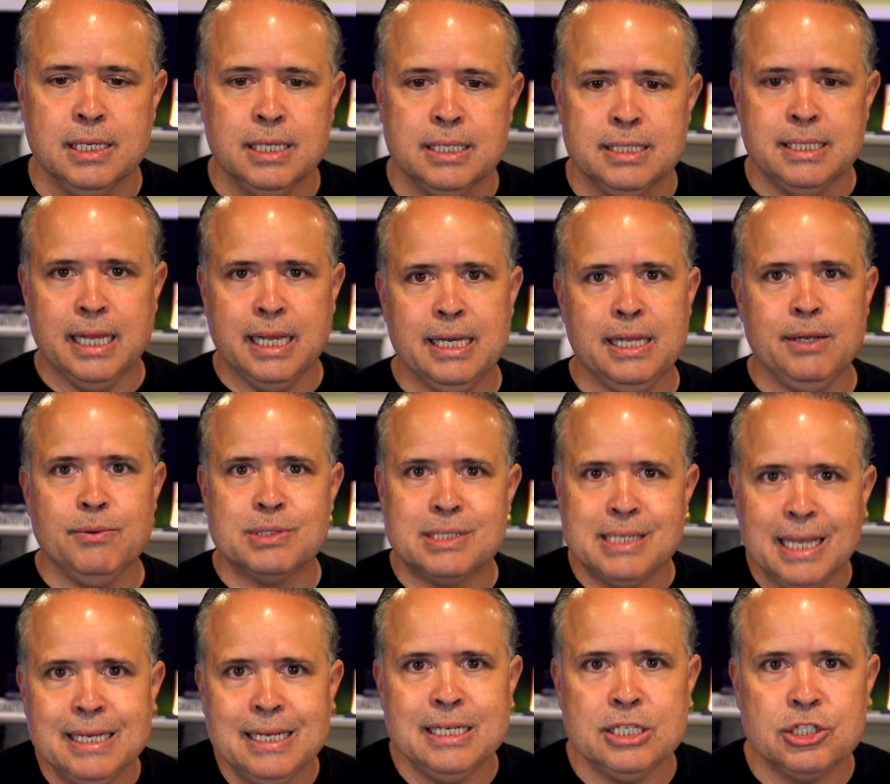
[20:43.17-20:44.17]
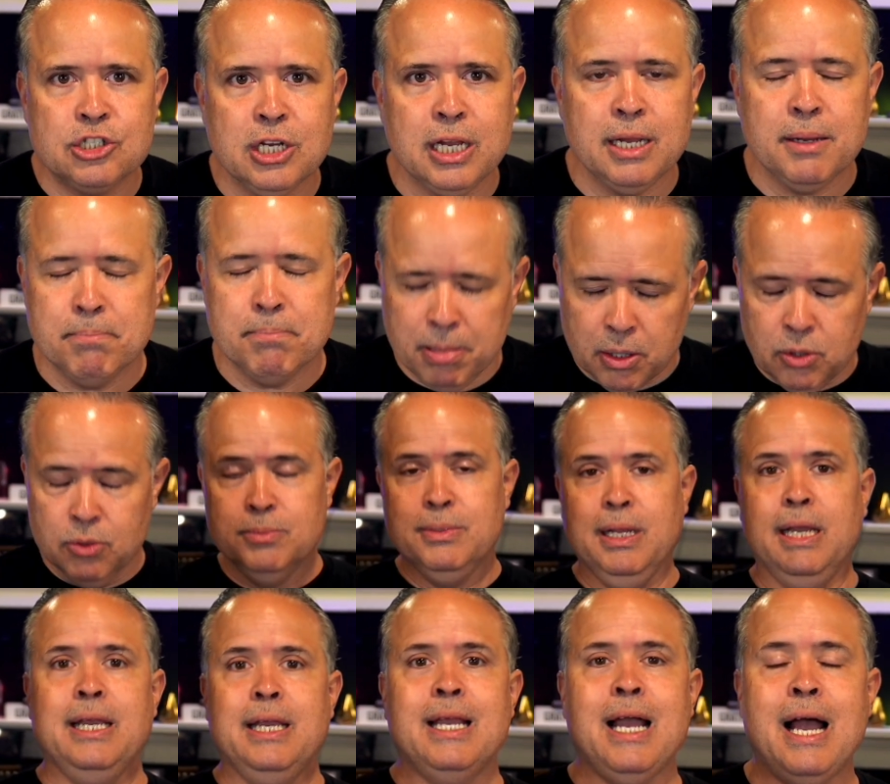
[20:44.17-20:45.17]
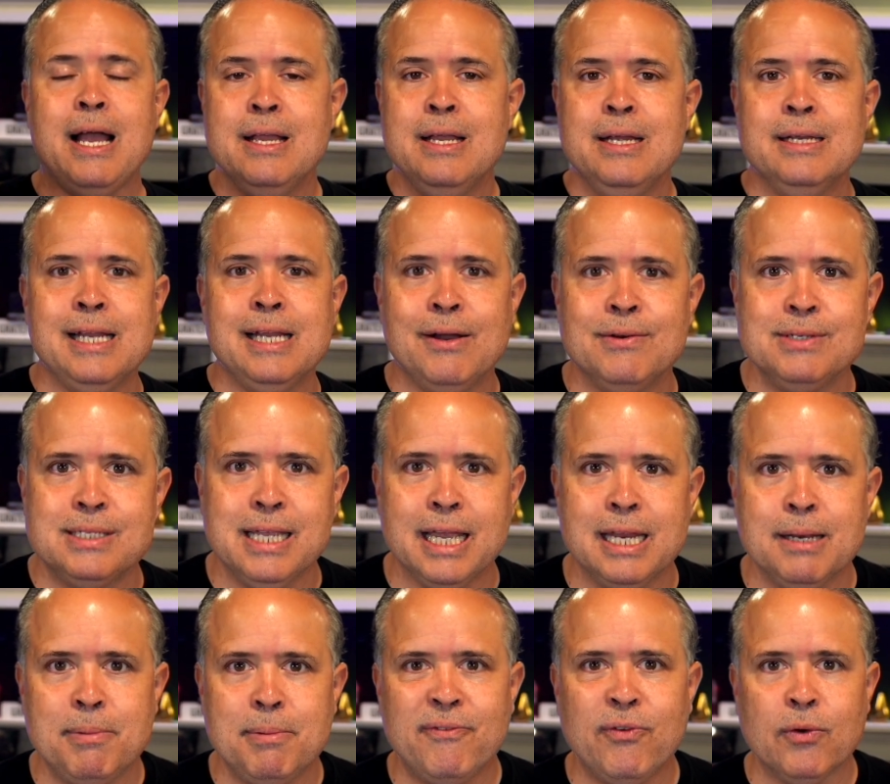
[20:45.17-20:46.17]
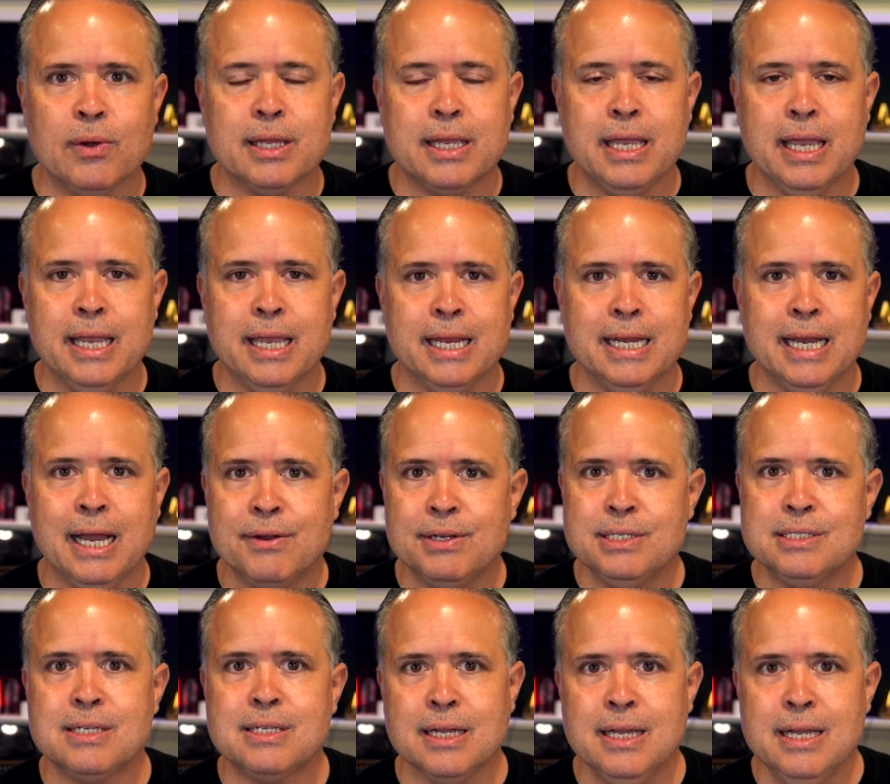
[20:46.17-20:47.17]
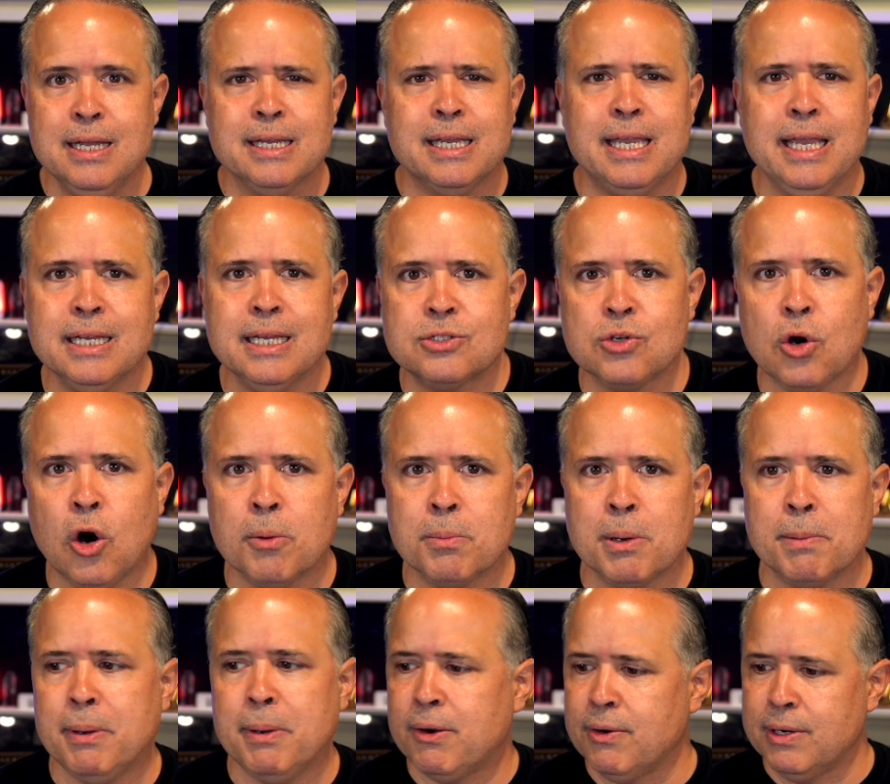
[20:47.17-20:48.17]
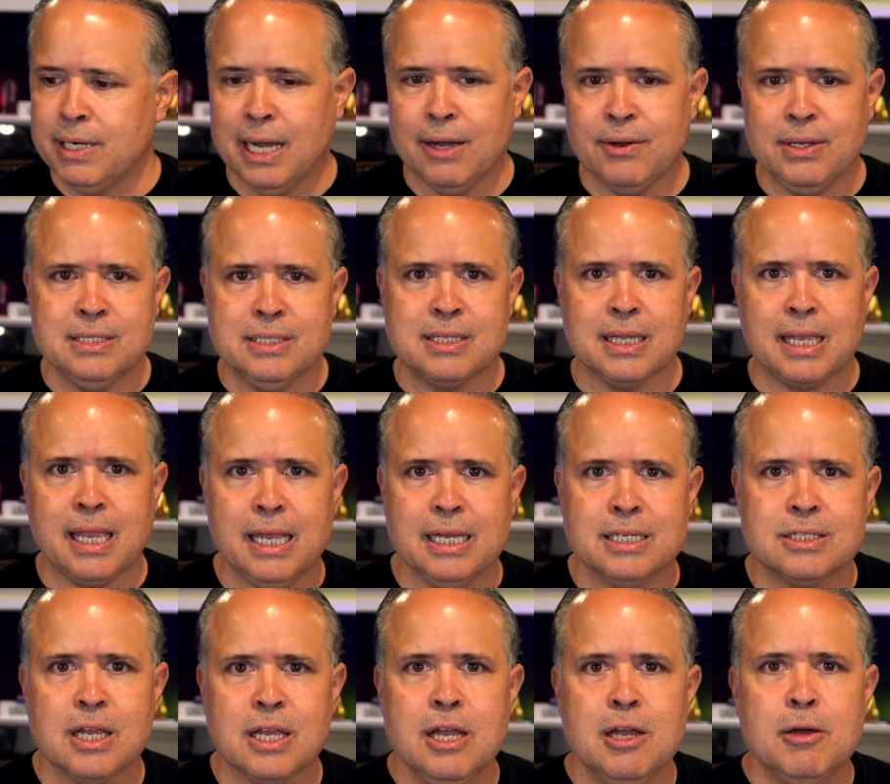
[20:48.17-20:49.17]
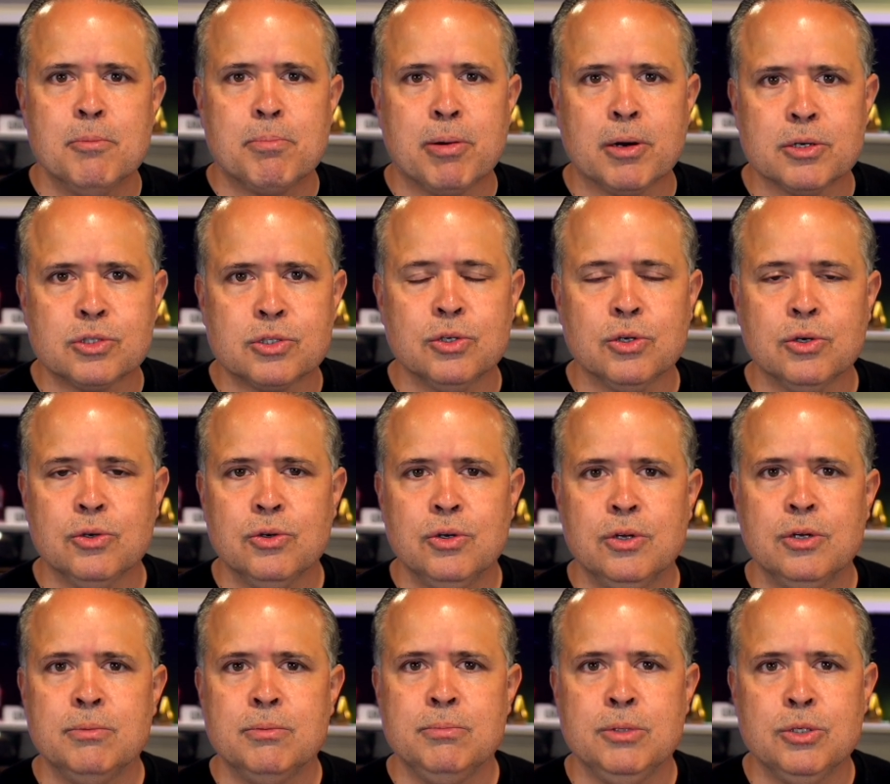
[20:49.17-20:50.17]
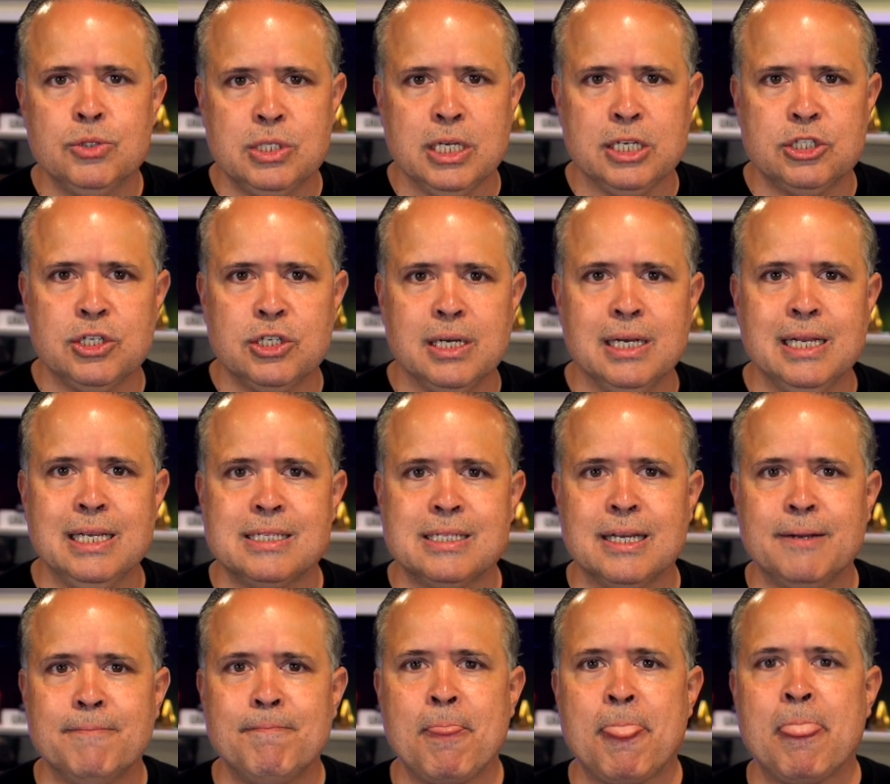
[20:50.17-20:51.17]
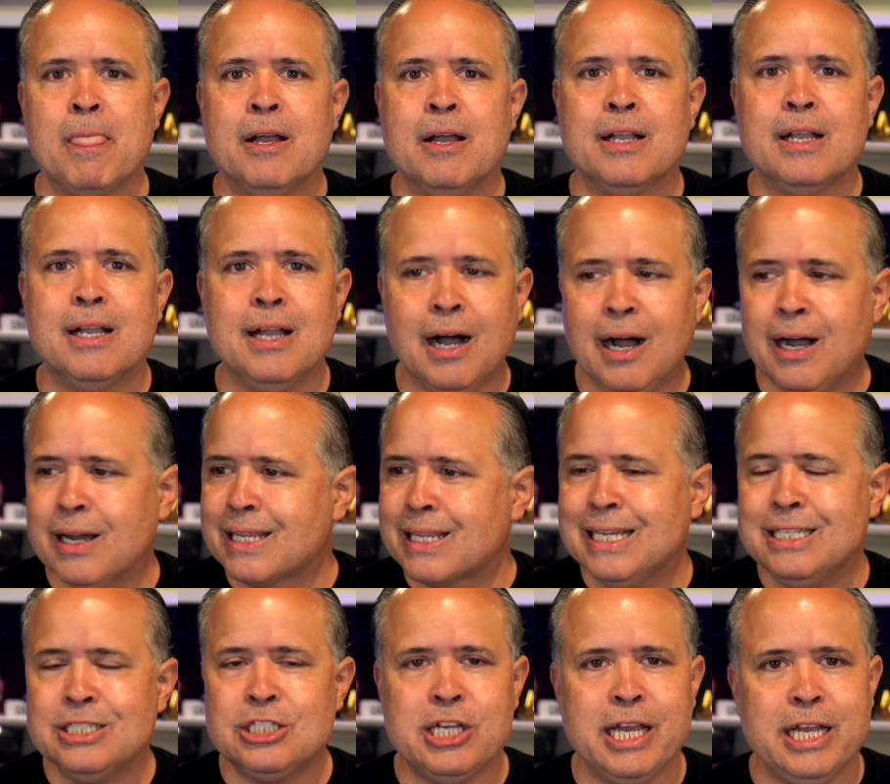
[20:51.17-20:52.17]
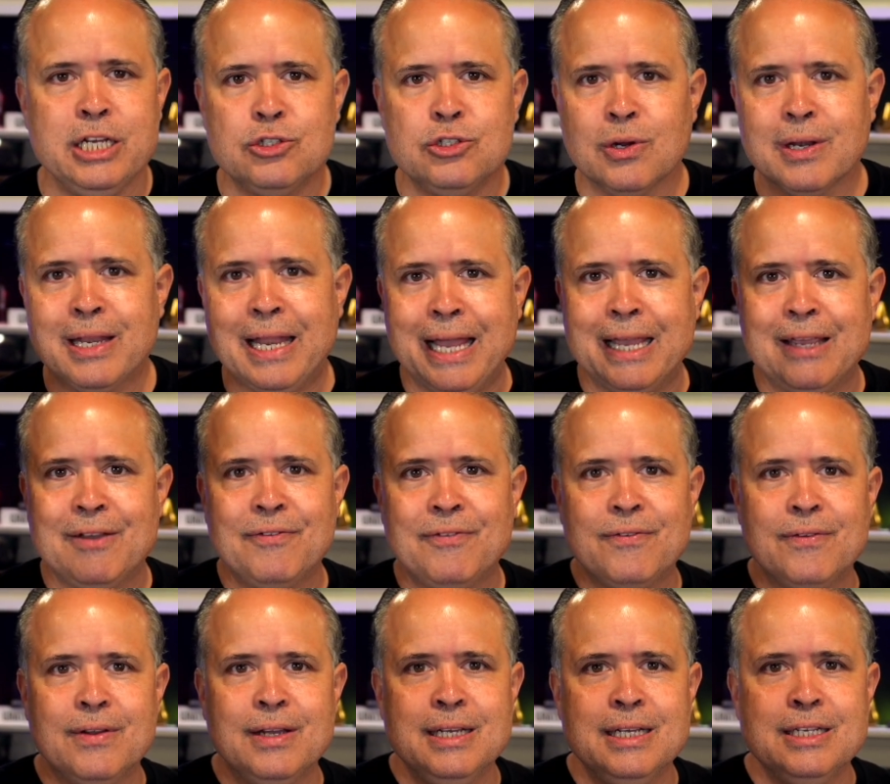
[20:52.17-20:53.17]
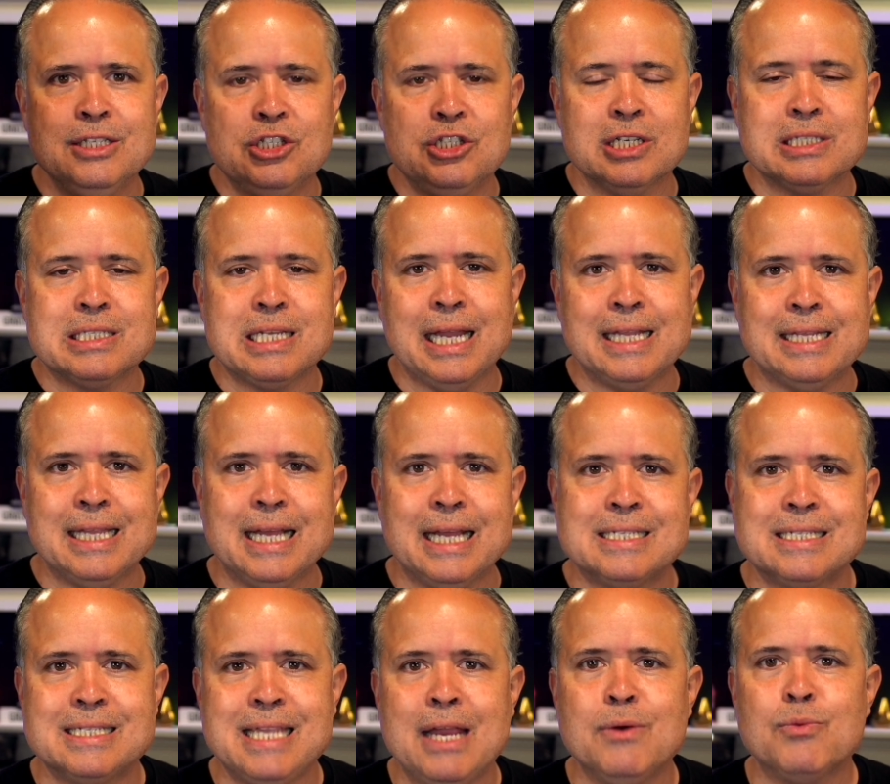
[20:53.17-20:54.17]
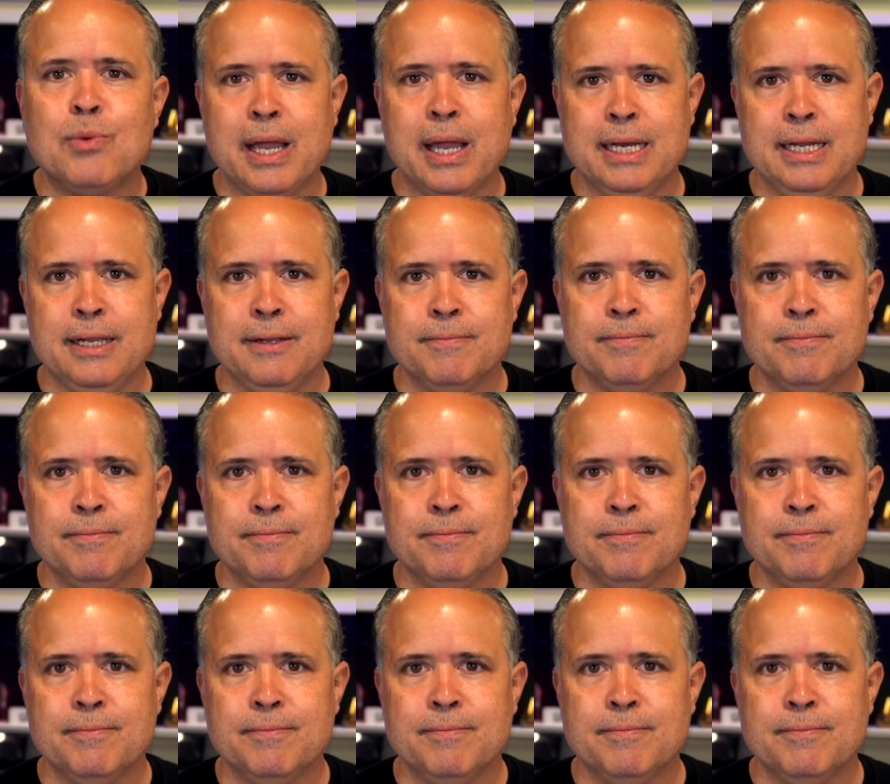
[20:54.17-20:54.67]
Then he was tending sheep, boom, then he got, now he's standing before the king, and now he's the king's armor bearer. Now he's the king's personal musician. Listen, God can change your life just like that. Stay ready